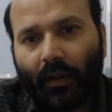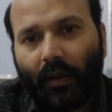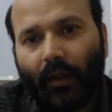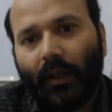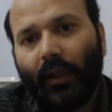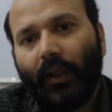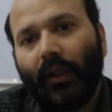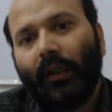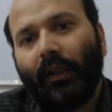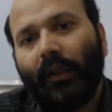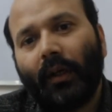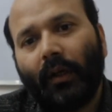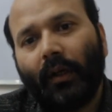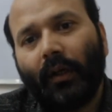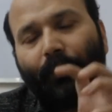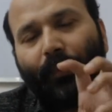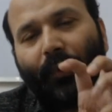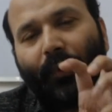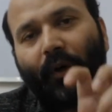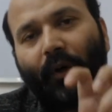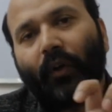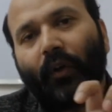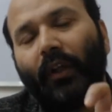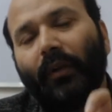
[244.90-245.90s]
in the
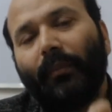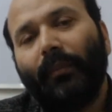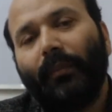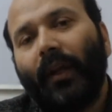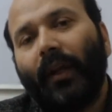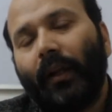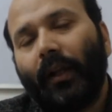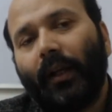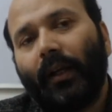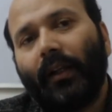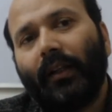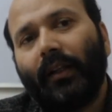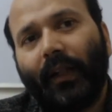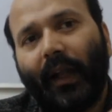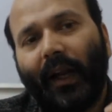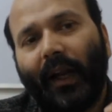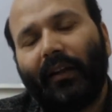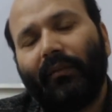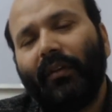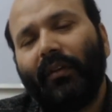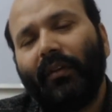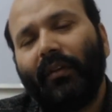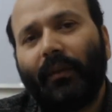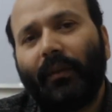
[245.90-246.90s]
following manner
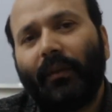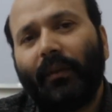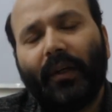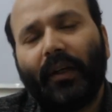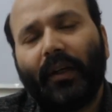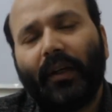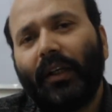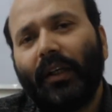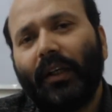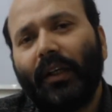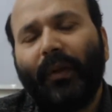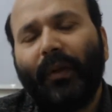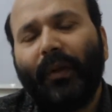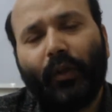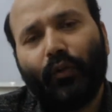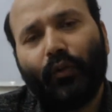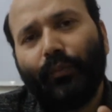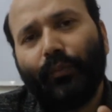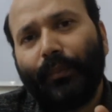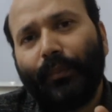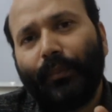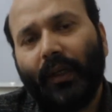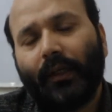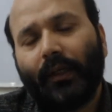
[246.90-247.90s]
that will definitely pay you
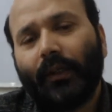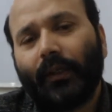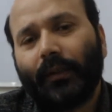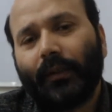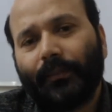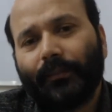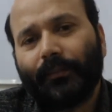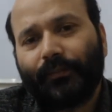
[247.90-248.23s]
better.